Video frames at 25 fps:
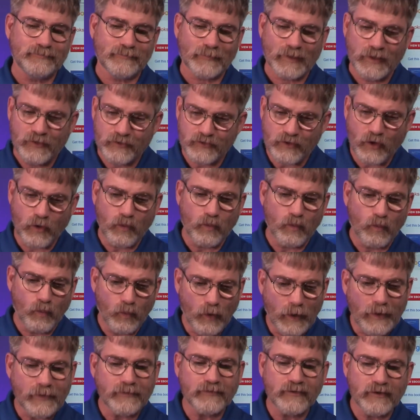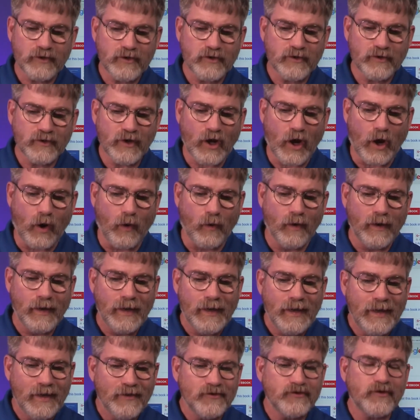So what do you know?
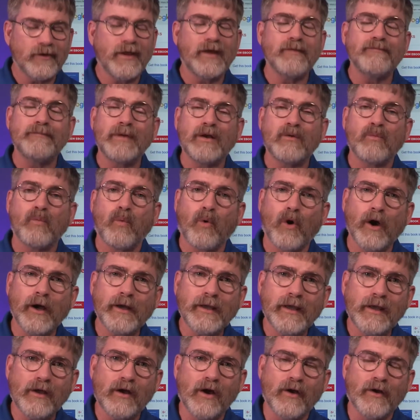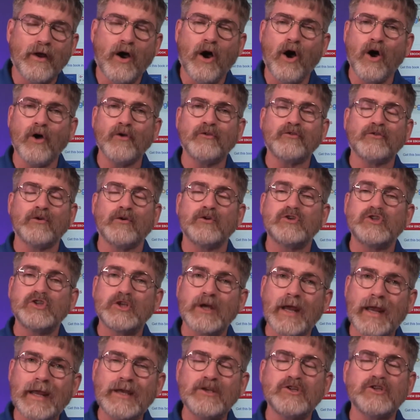So they've been working on also
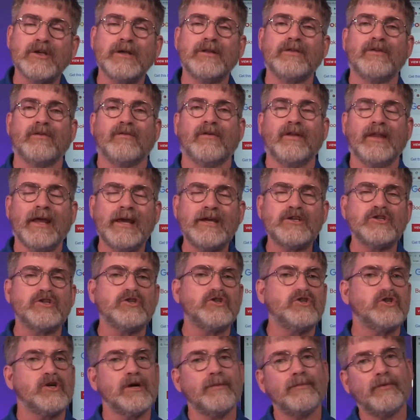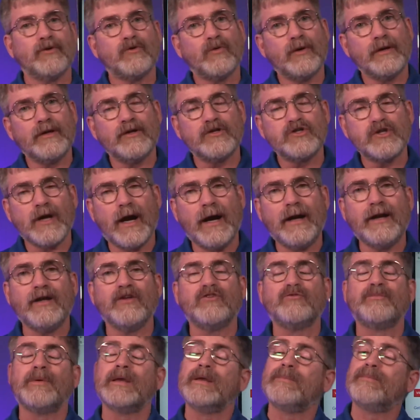changing the relationship between the
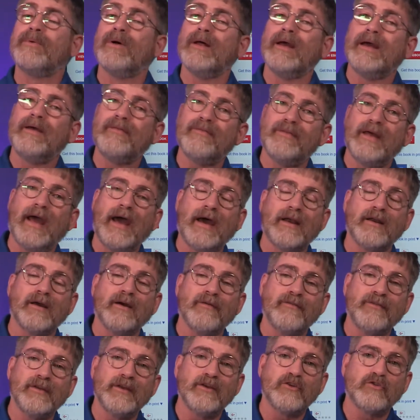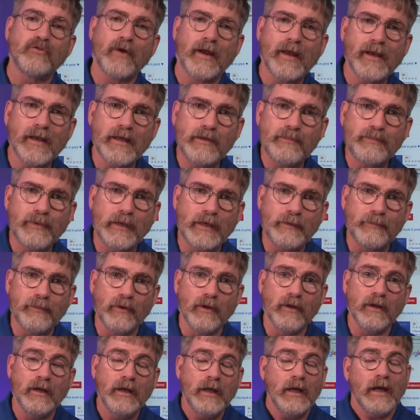Chinese people and that of the Israeli
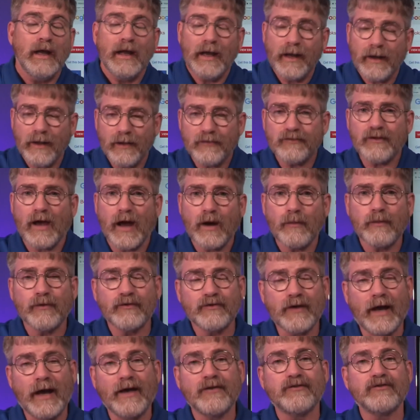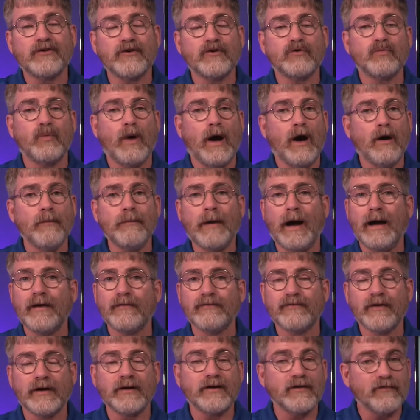people. And as I was asked as well by a
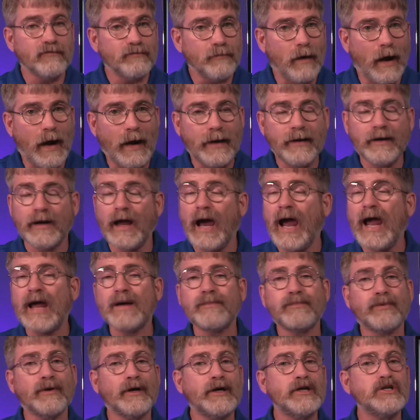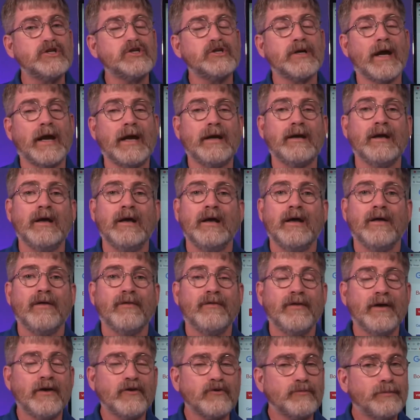friend of mine, and I appreciate
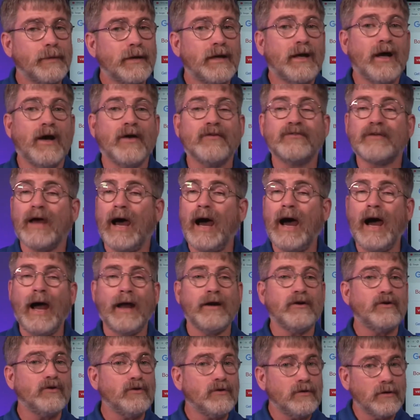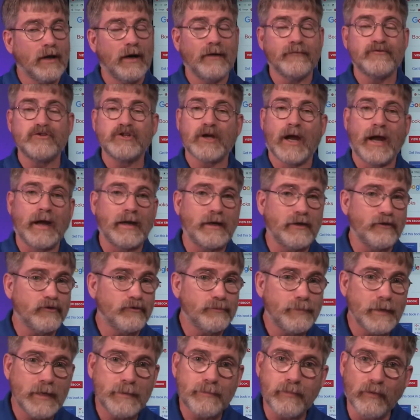this because I do love Chinese
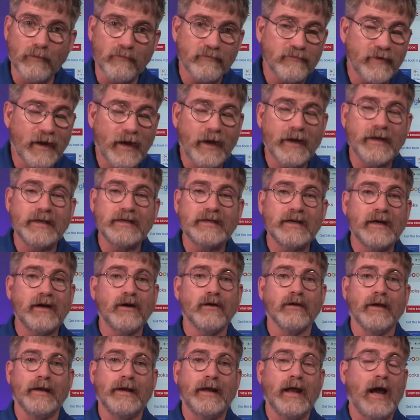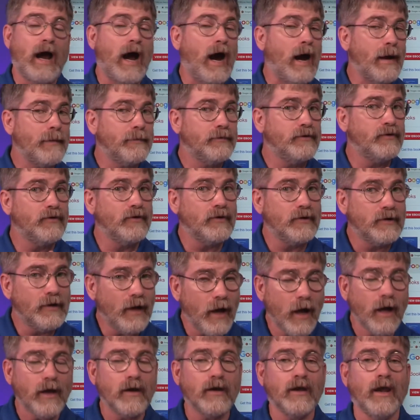people very dearly. I do
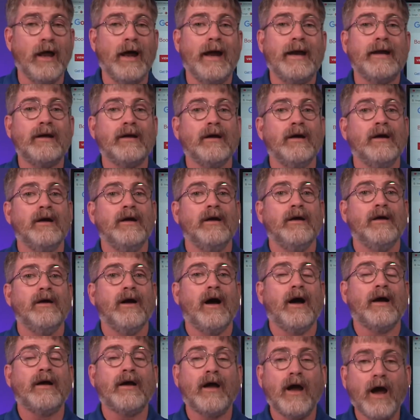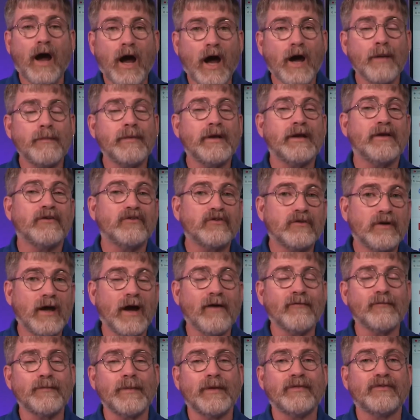not like a communist
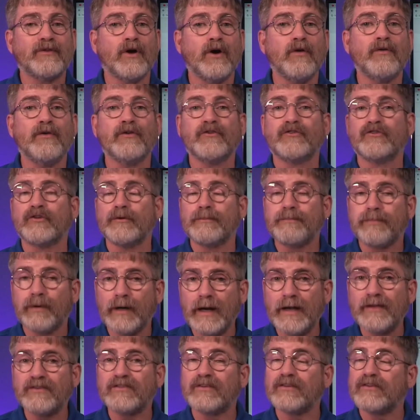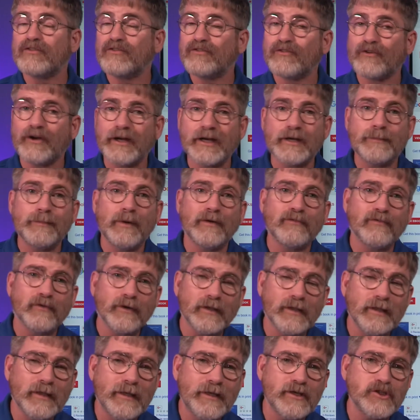government, though, that suppresses freedom of
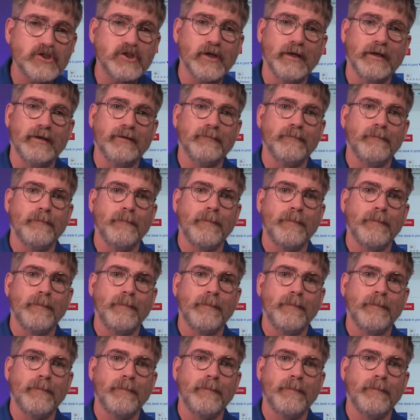religion.